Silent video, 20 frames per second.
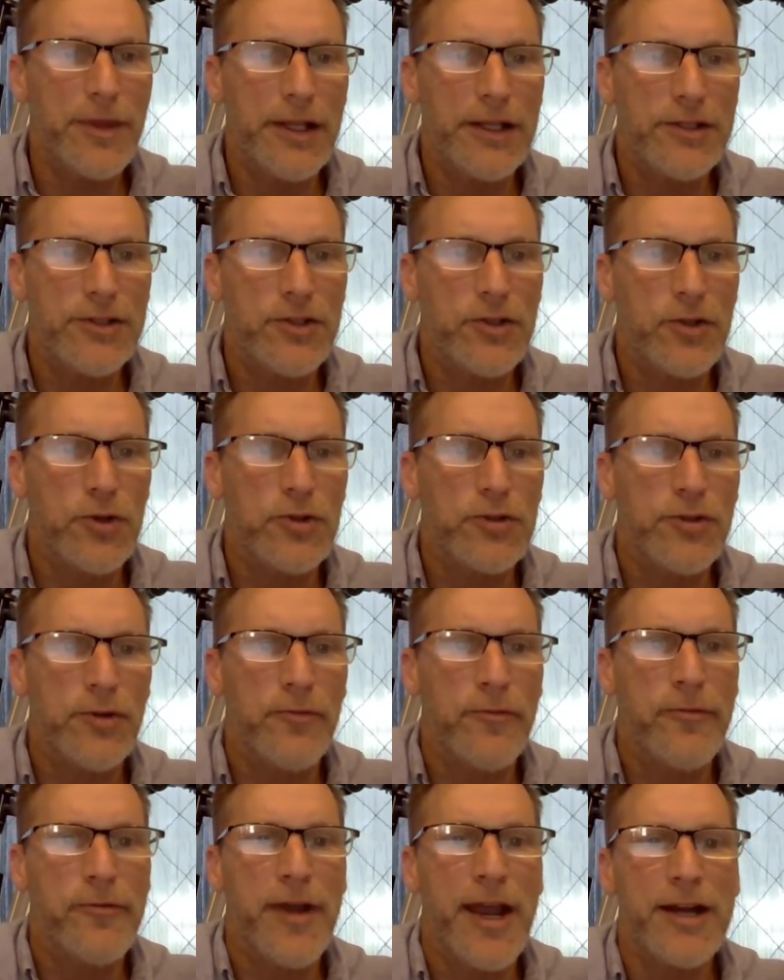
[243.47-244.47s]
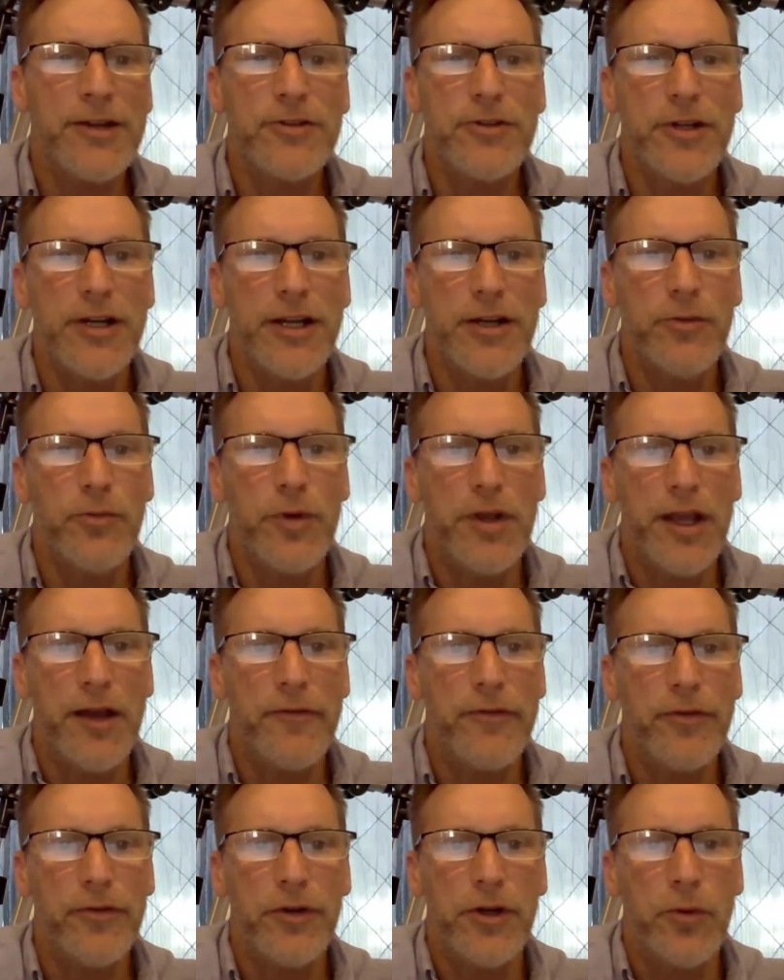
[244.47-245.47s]
Let's do some factoring. We
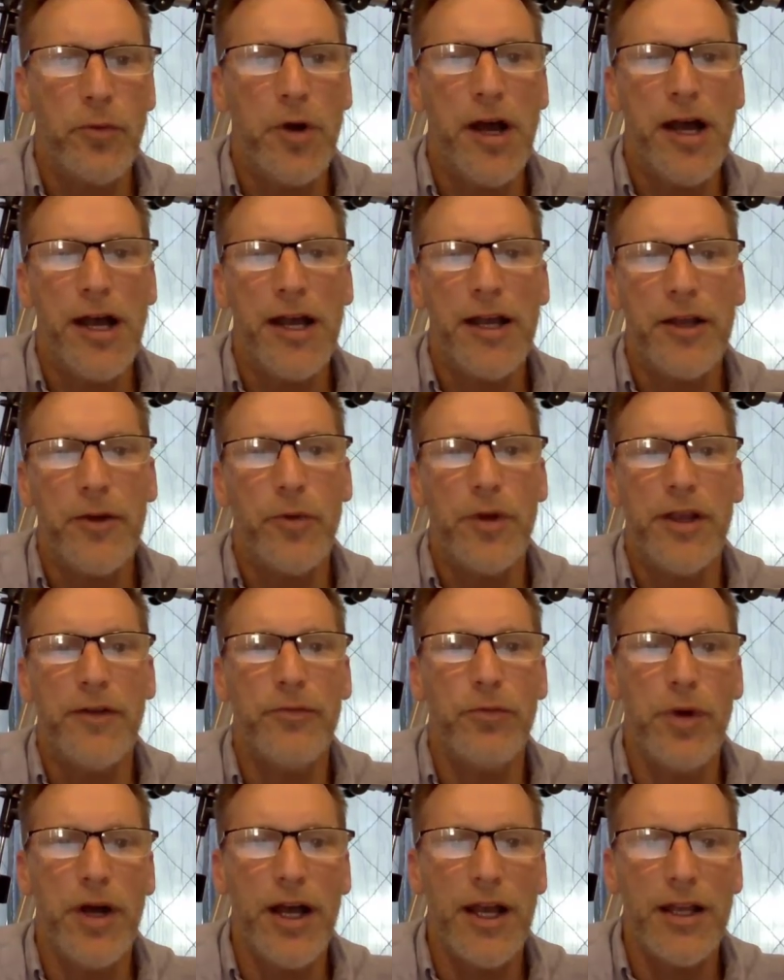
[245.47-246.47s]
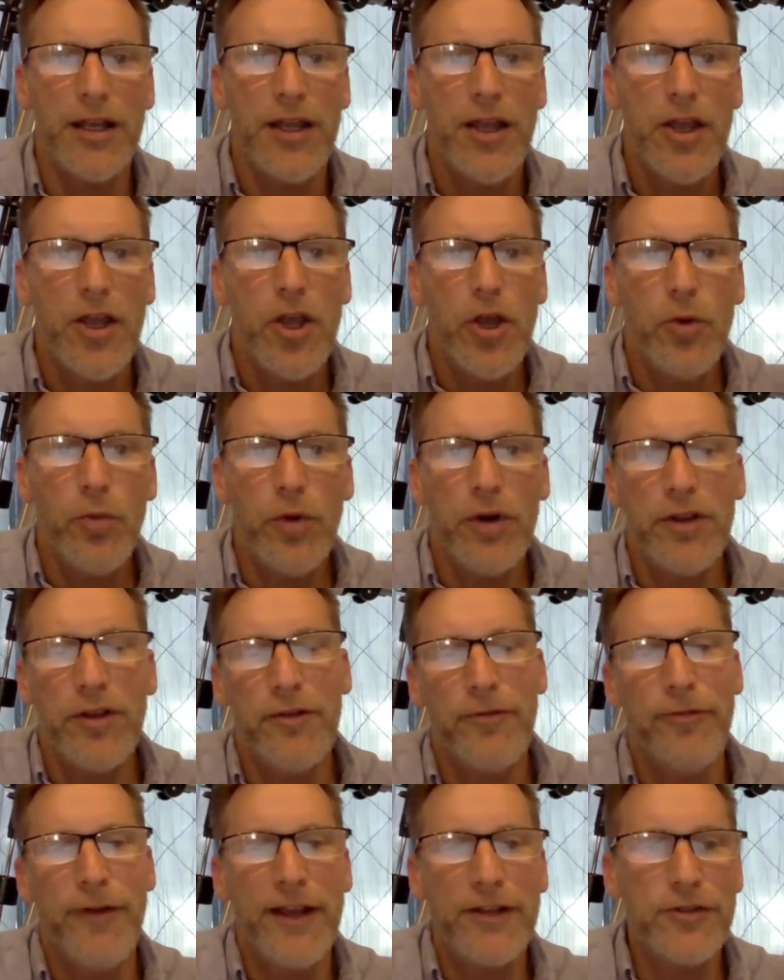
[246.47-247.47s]
have 3y, we have y. What
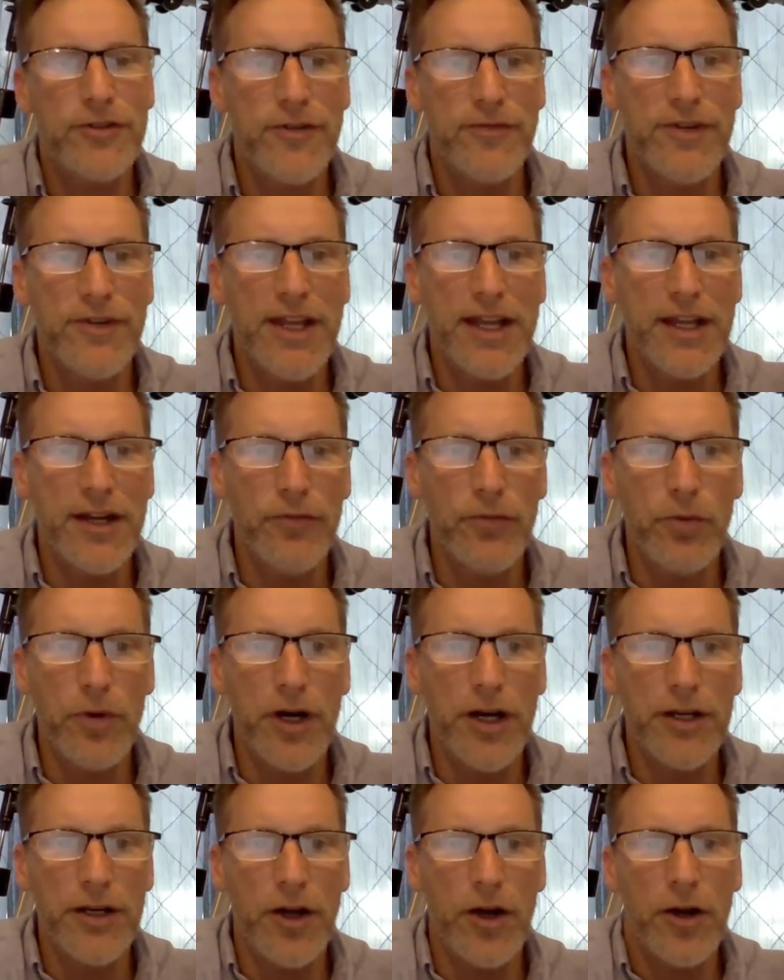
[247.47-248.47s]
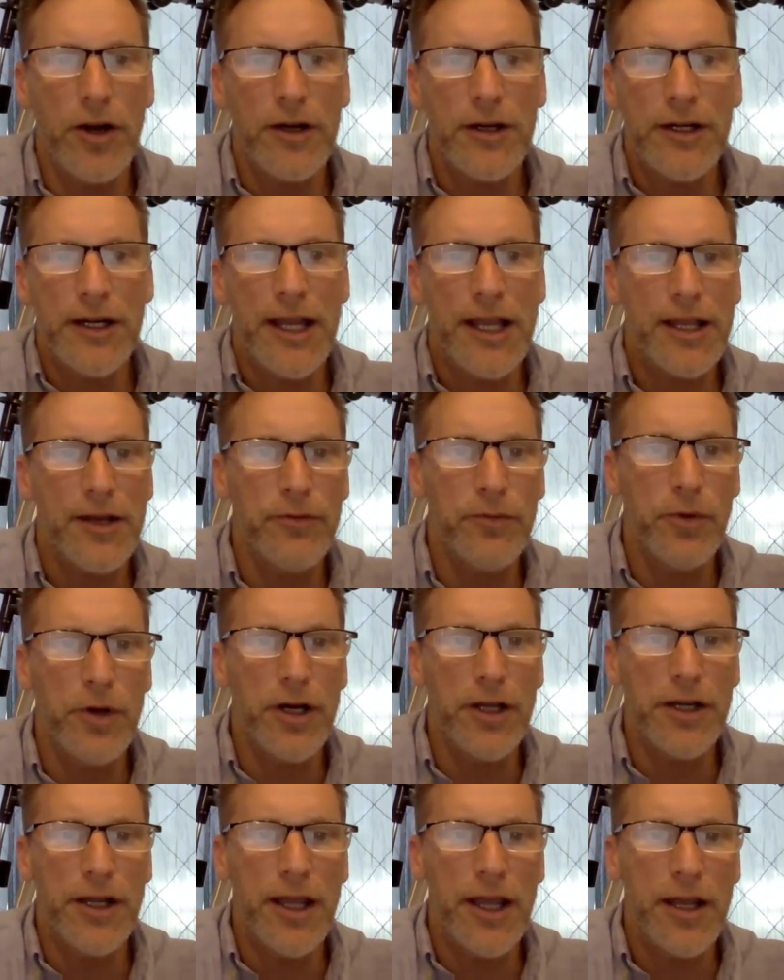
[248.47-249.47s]
are the factors of negative 1 are negative
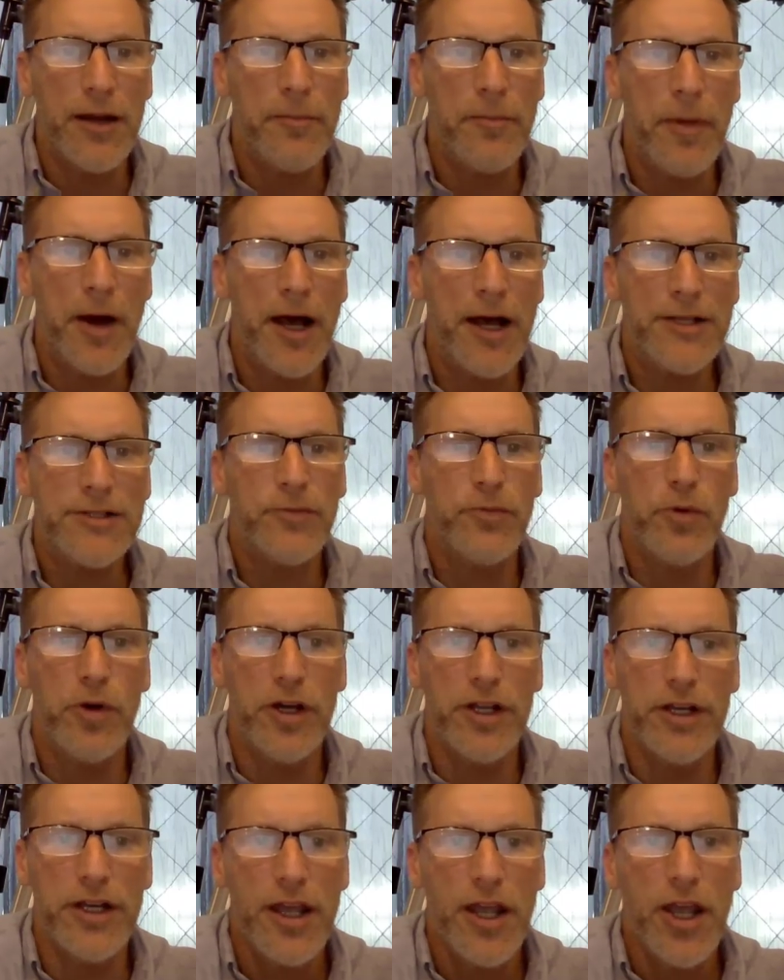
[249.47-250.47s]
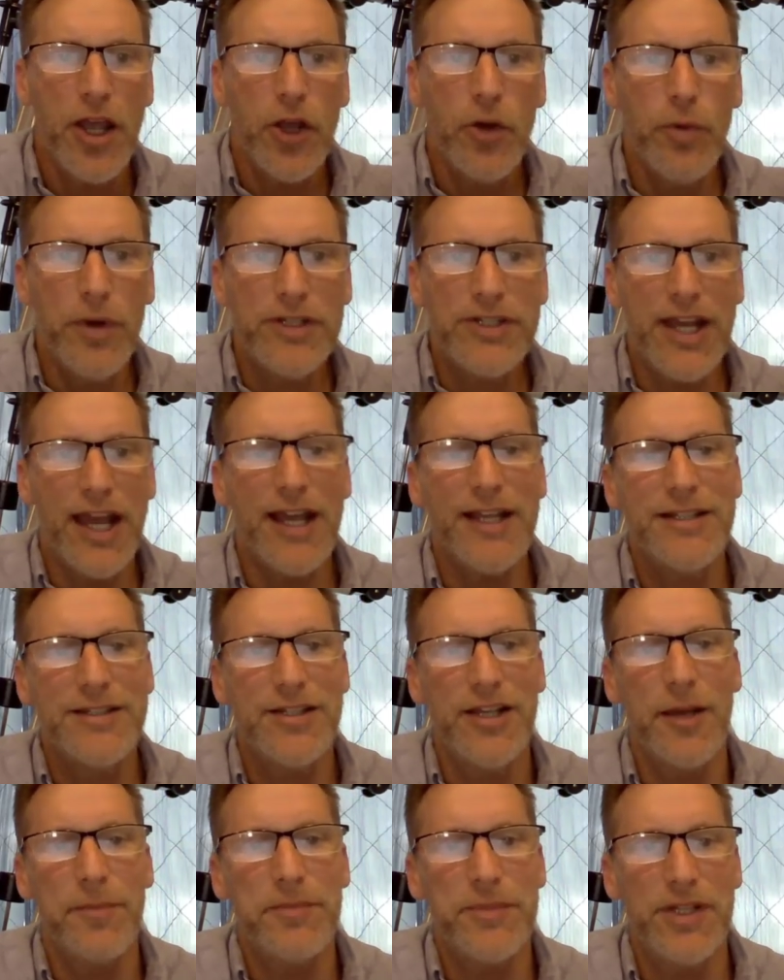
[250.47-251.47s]
1 and positive 1, which
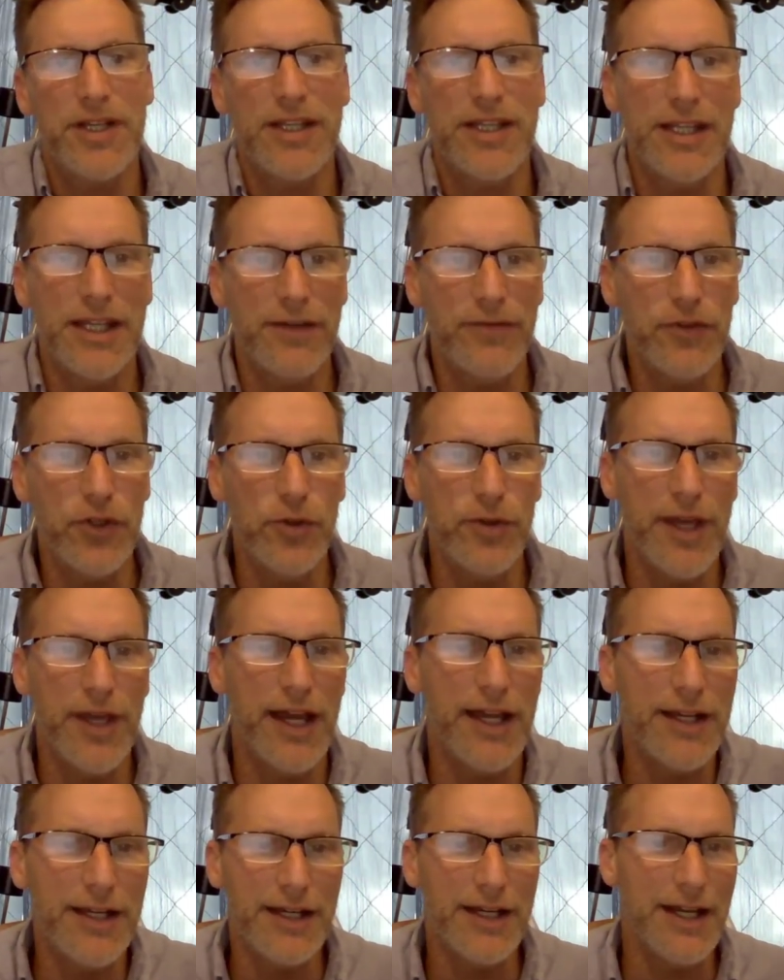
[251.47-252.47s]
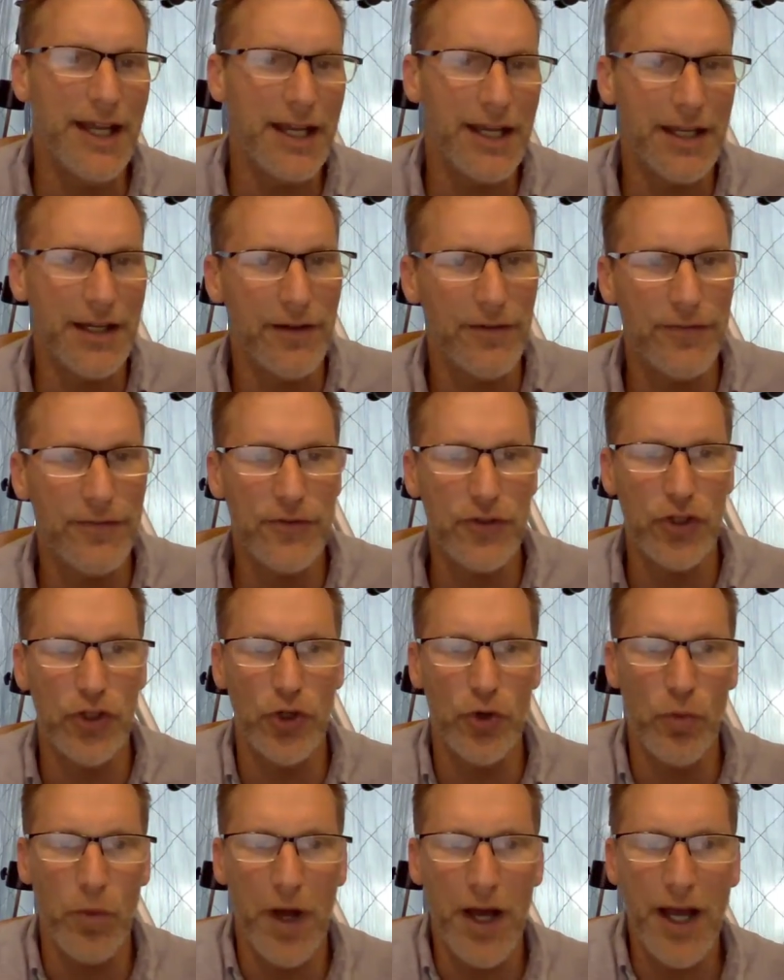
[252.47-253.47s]
adds up to give you that negative
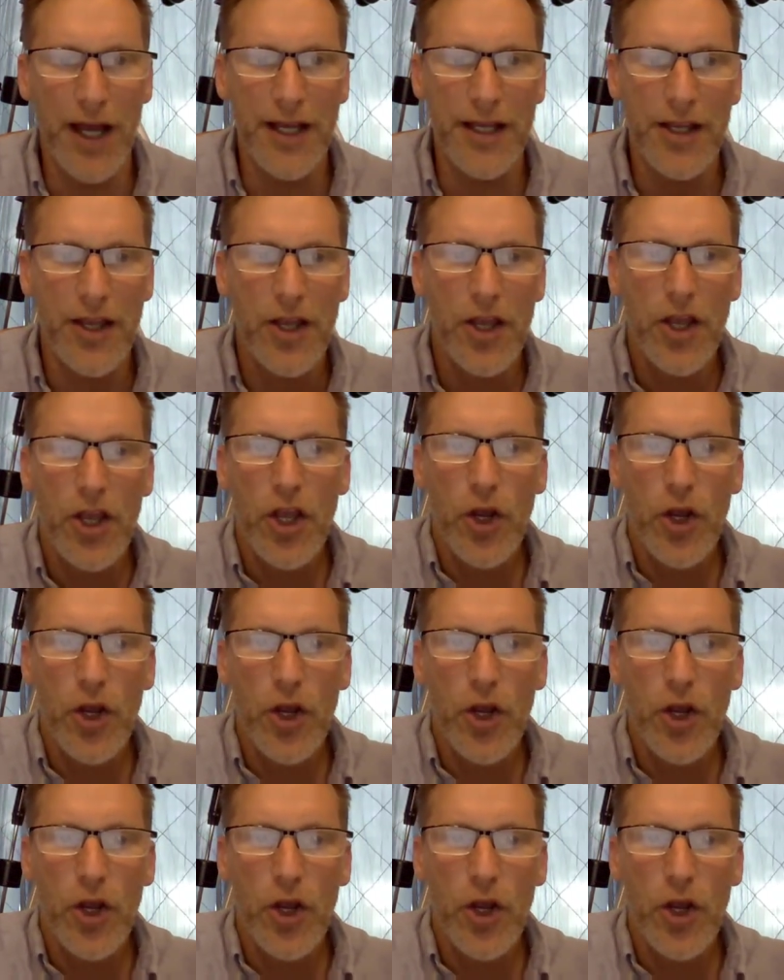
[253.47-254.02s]
2y.